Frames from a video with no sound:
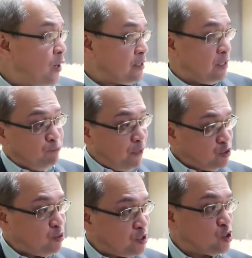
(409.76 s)
and that's why
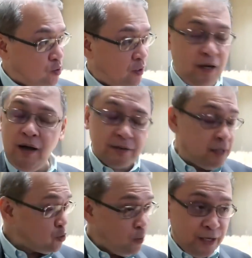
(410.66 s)
and inflation is
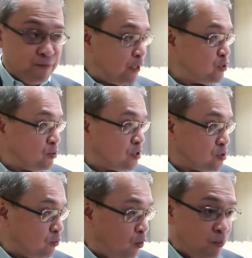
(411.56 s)
that's why
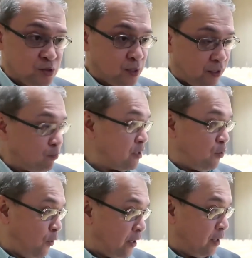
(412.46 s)
inflation is almost
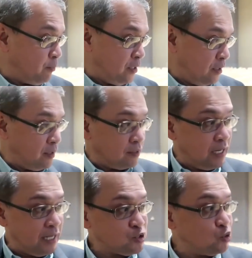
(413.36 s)
like runaway. I mean,
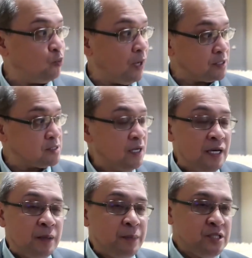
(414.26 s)
mm -hmm. in, in the last two
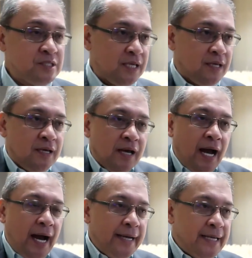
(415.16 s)
months. But you see,
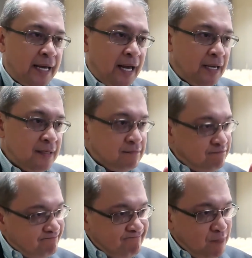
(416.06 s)
I, I,
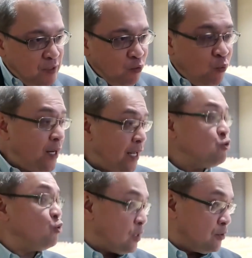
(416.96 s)
I
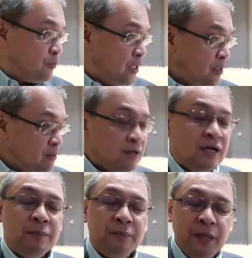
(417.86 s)
while I don't
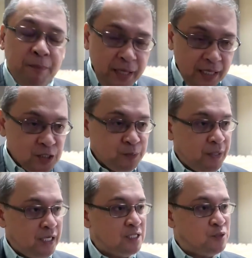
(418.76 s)
agree, the
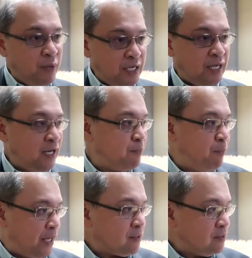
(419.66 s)
BSP is
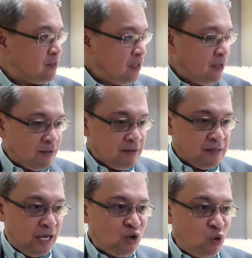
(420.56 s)
making a bet
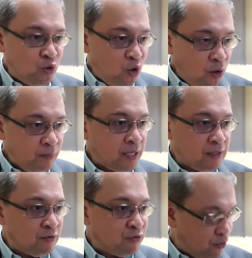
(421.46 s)
that the
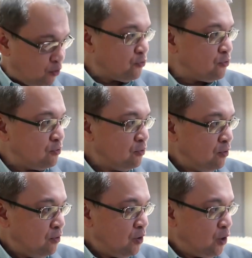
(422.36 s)
economic growth
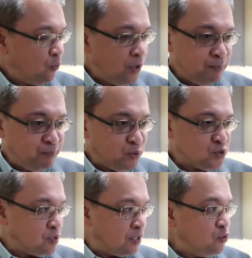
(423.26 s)
will
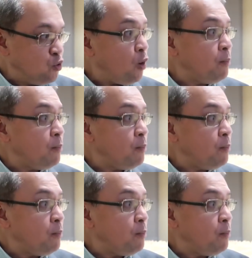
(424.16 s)
push the